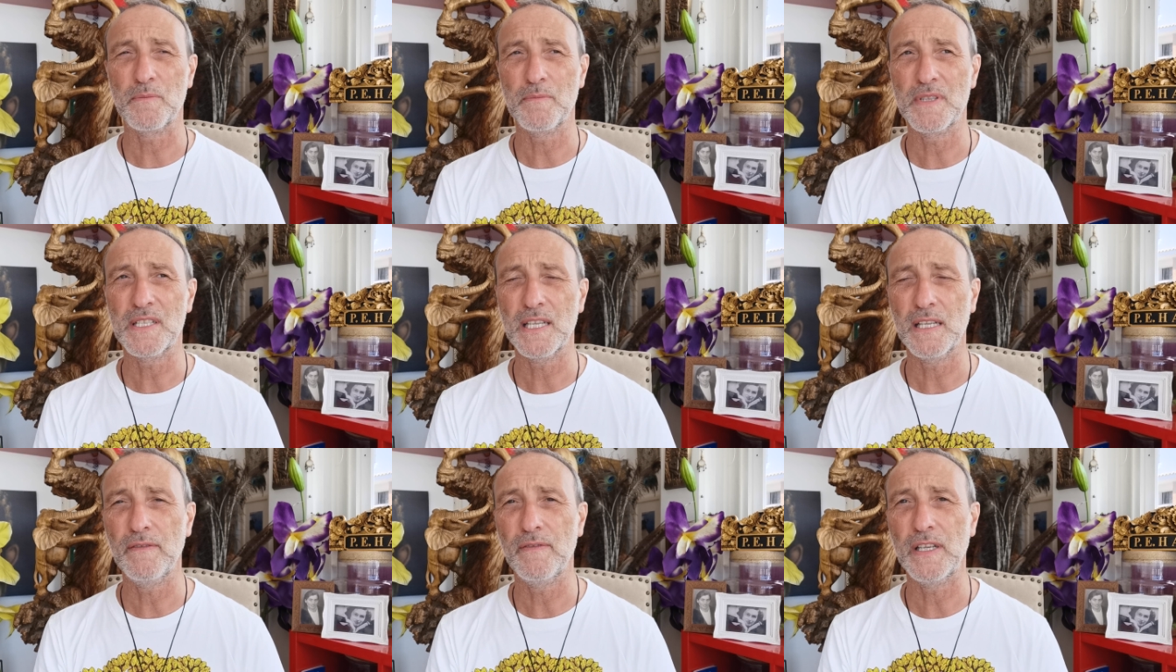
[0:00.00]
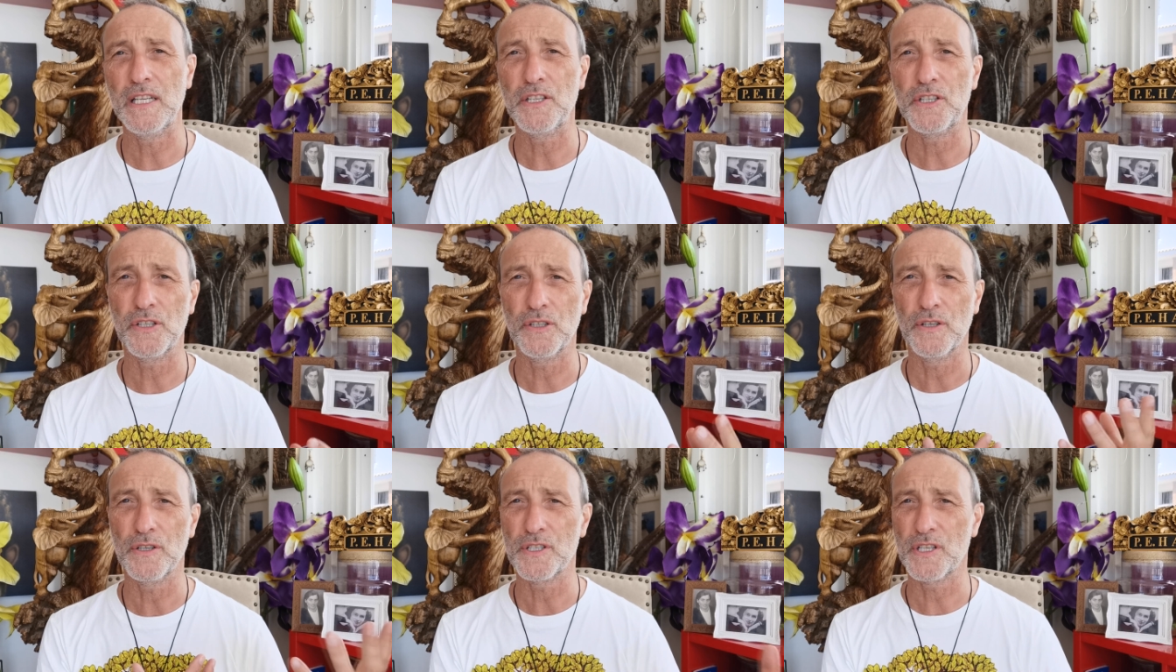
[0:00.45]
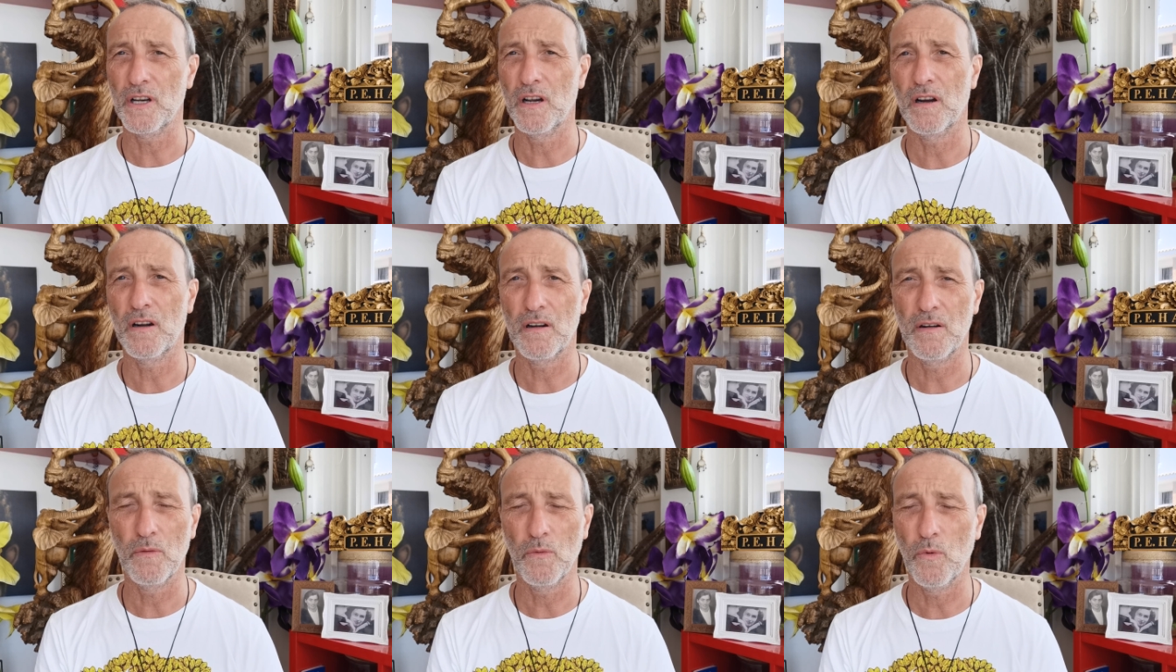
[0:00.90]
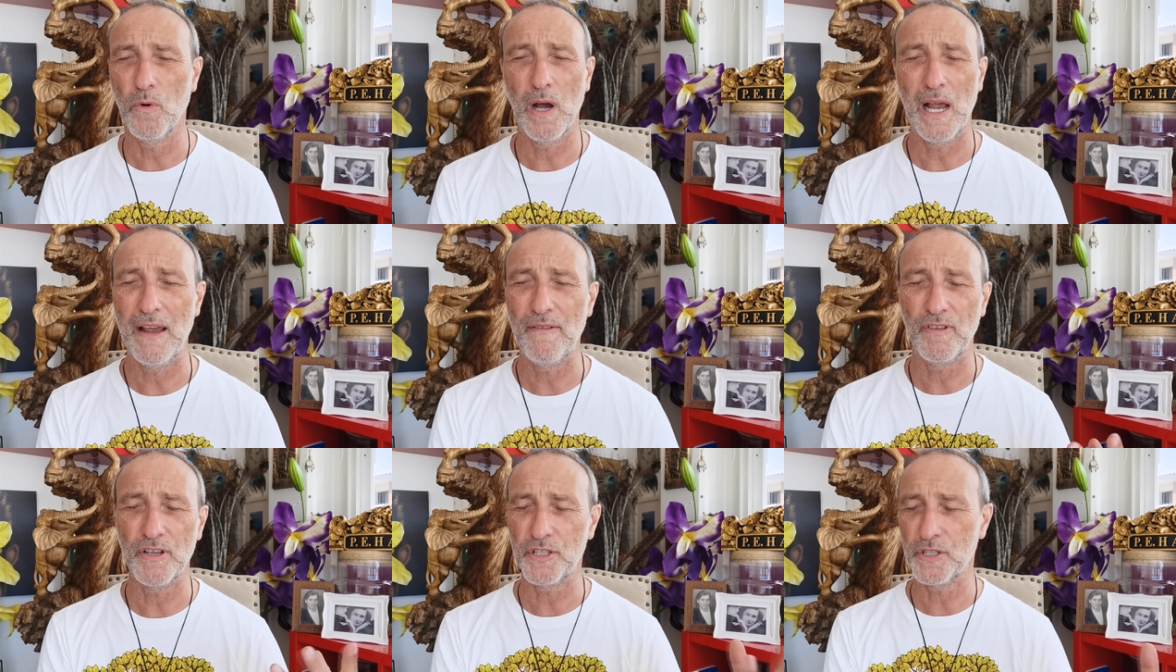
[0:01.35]
some T V shows or
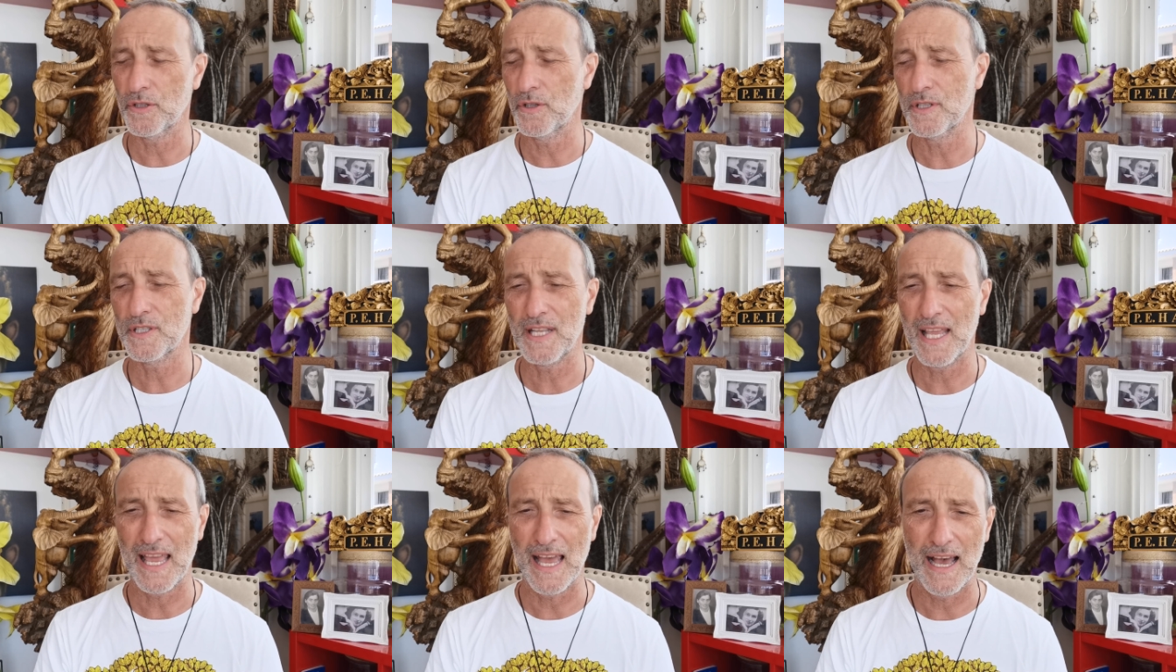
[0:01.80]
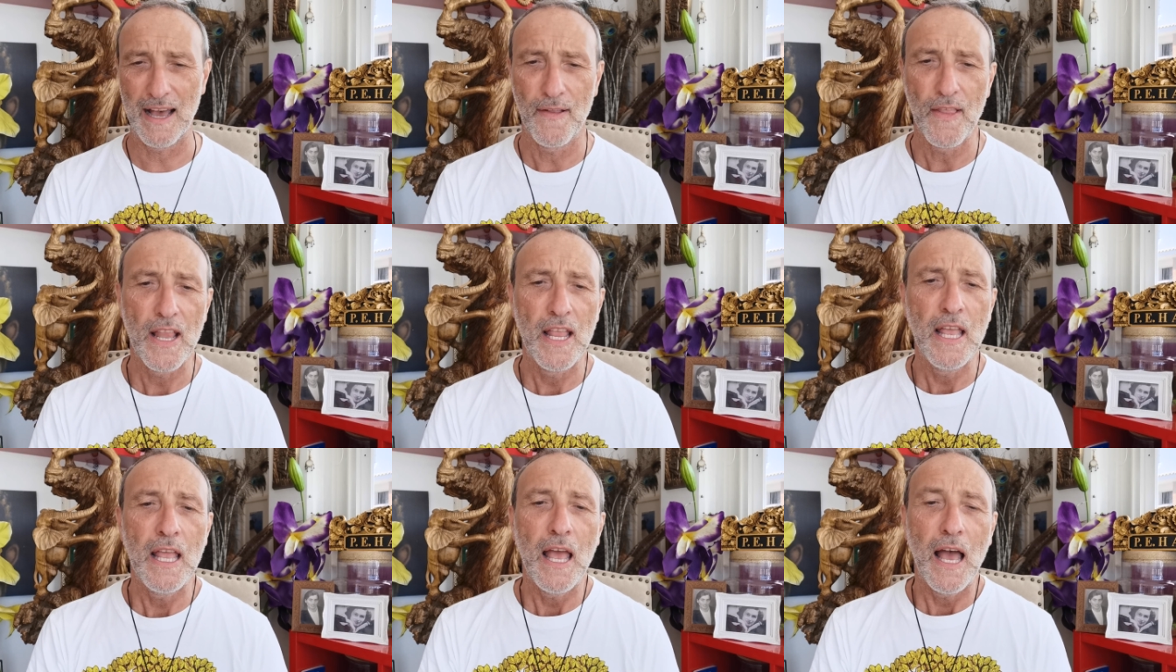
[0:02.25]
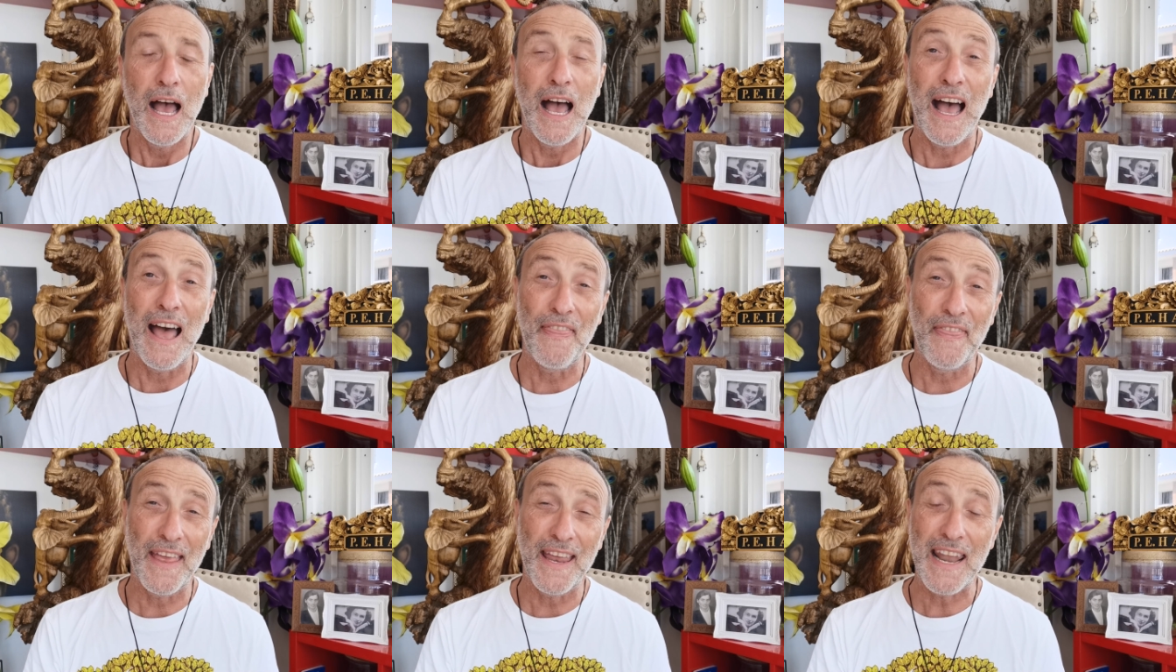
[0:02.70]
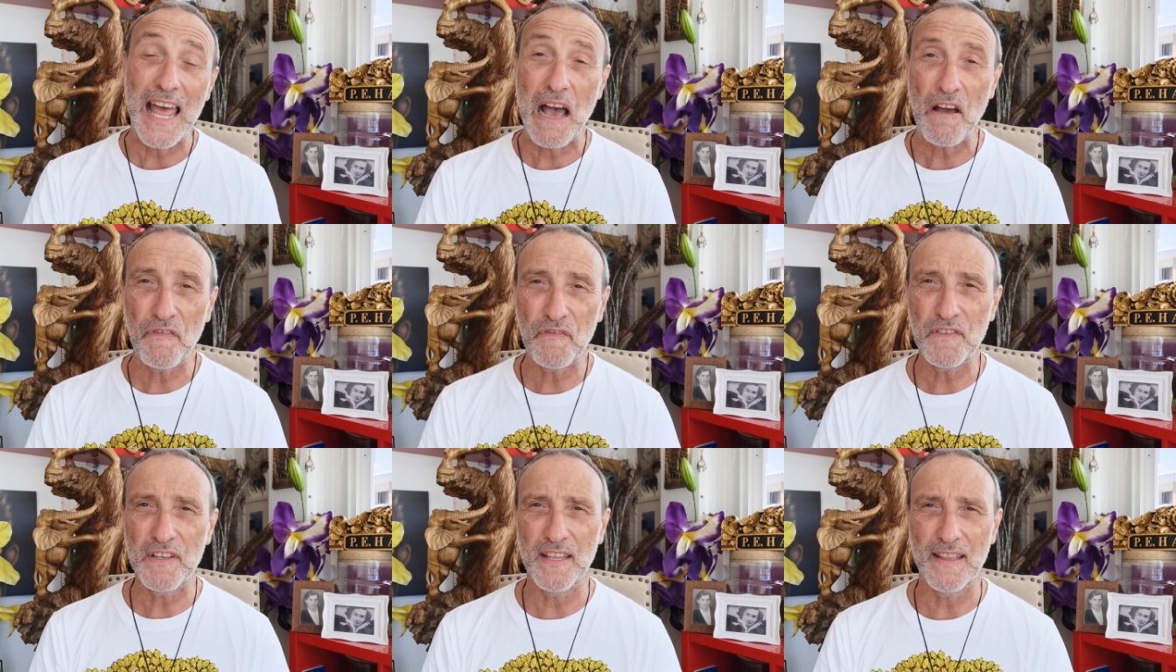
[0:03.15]
whatever shows they are, and then
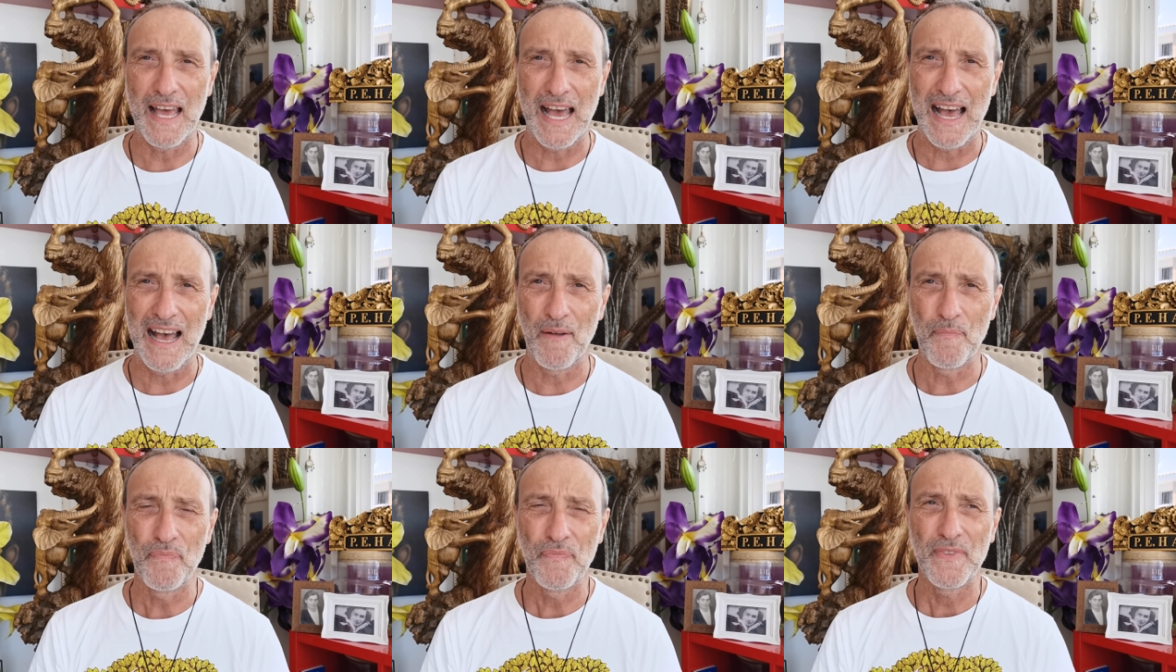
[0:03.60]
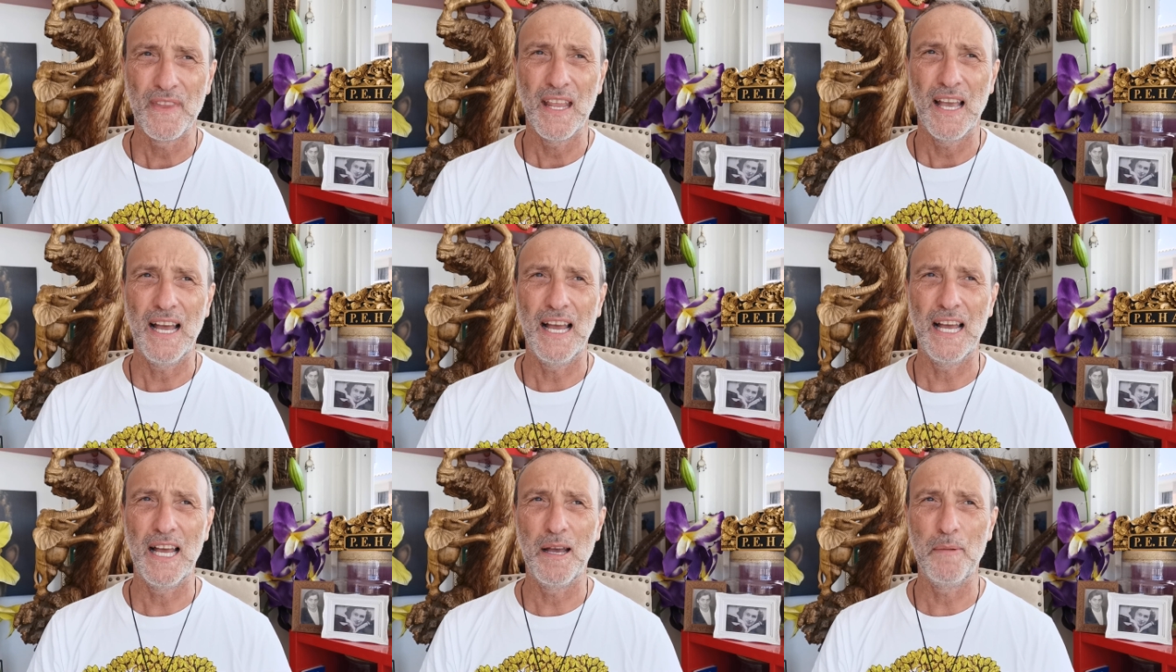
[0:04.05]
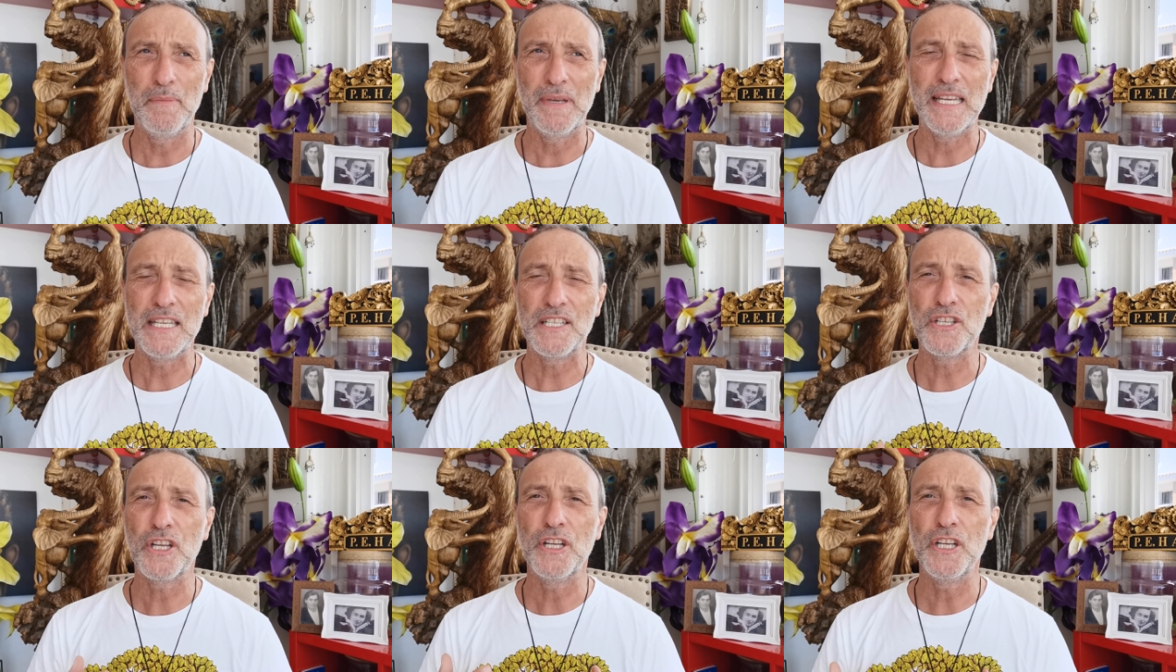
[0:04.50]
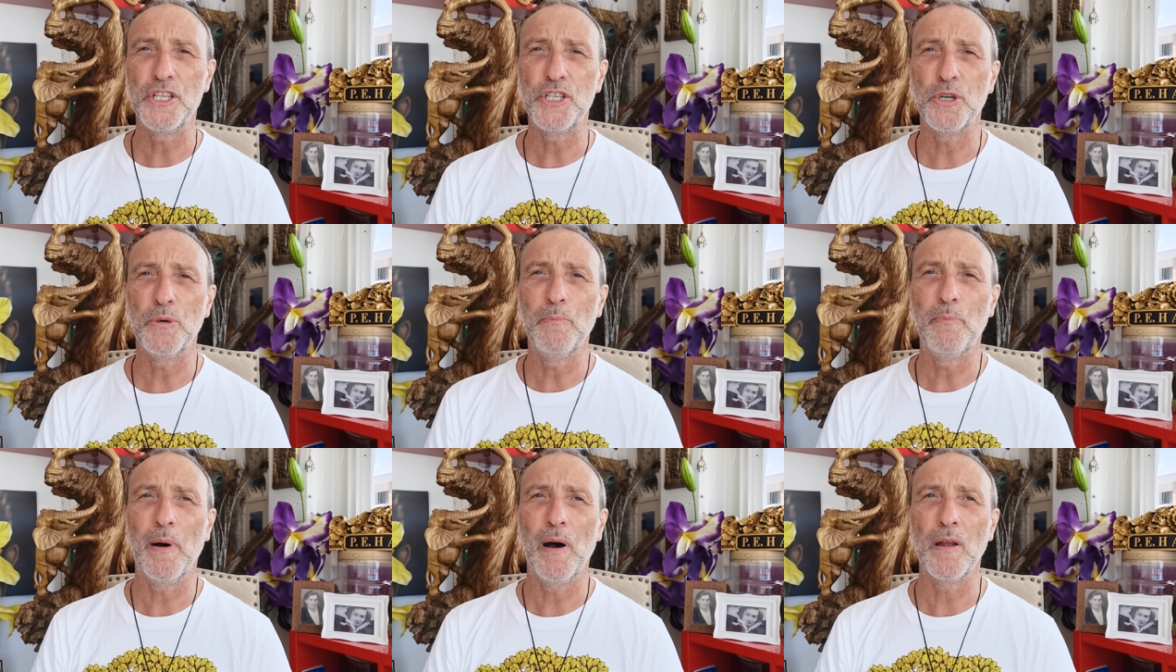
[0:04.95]
after that um, he's going
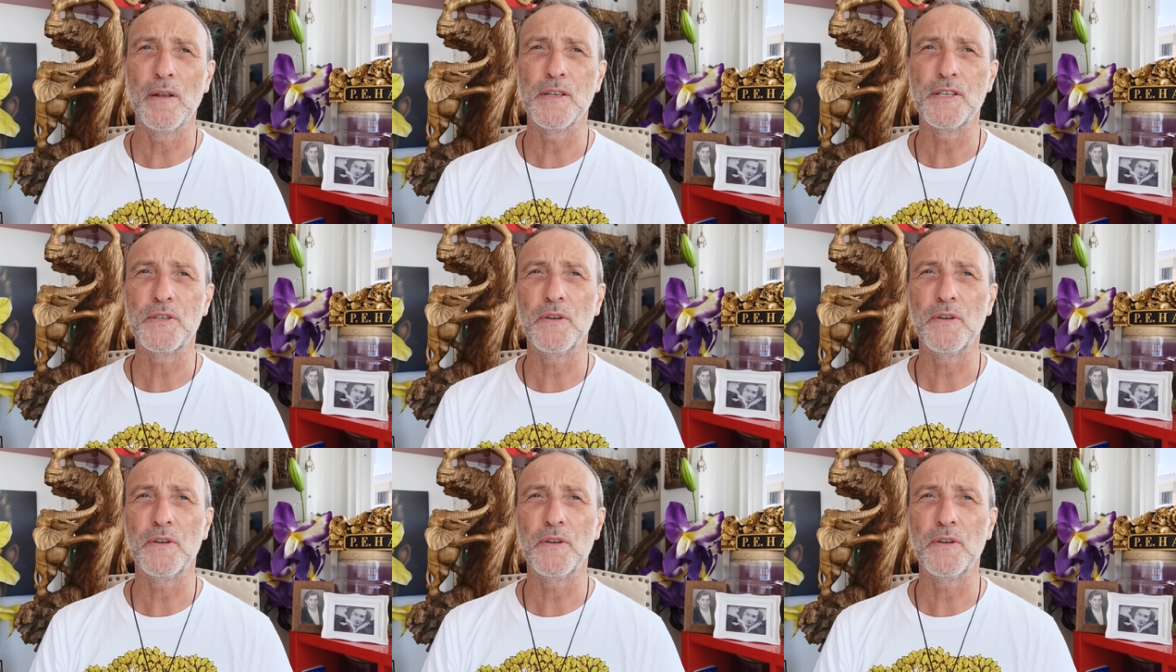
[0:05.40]
to jump on.